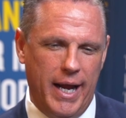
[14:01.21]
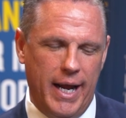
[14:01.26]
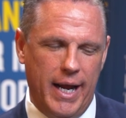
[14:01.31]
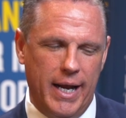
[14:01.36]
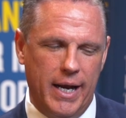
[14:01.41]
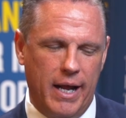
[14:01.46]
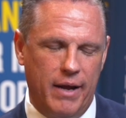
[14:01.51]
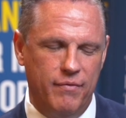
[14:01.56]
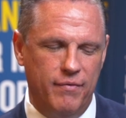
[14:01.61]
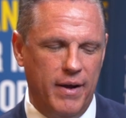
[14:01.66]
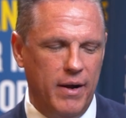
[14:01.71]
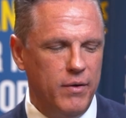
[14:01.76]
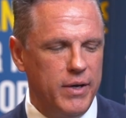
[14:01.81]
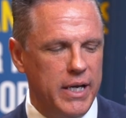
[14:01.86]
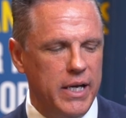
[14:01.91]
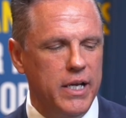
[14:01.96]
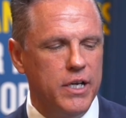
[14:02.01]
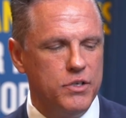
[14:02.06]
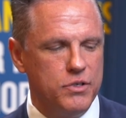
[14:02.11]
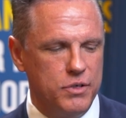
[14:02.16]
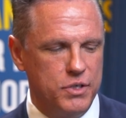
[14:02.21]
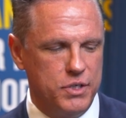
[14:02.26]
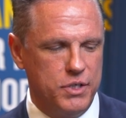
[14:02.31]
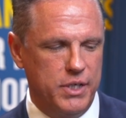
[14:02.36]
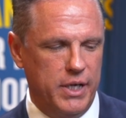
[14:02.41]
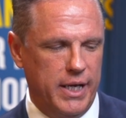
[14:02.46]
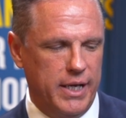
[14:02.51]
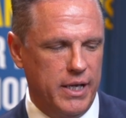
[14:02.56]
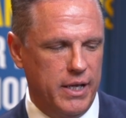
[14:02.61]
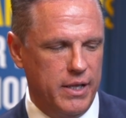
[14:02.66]
And I found it
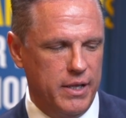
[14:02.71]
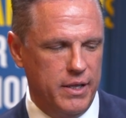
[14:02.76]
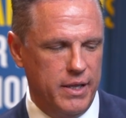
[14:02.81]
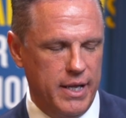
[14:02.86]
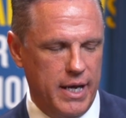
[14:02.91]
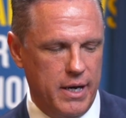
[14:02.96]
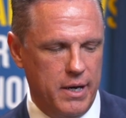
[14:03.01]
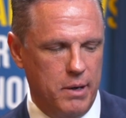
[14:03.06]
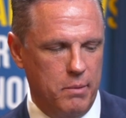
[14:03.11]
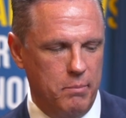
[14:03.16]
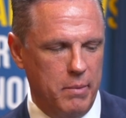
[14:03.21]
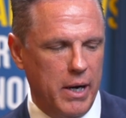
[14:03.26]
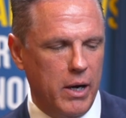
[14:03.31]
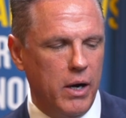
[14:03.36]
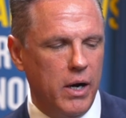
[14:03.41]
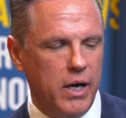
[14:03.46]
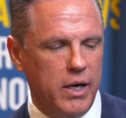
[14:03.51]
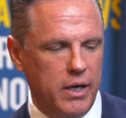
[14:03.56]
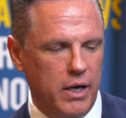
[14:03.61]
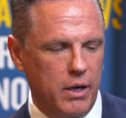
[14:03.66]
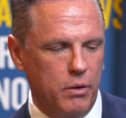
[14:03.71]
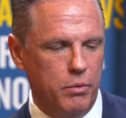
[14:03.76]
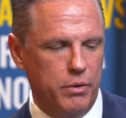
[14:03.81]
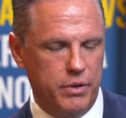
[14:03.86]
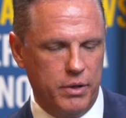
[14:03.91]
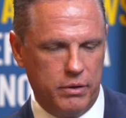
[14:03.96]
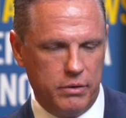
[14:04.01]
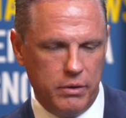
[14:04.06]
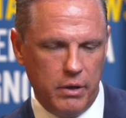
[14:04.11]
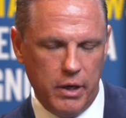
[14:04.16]
interesting that America,
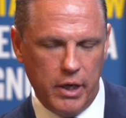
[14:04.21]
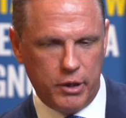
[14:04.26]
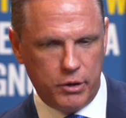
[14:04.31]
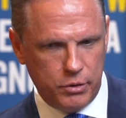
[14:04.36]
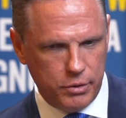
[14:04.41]
with a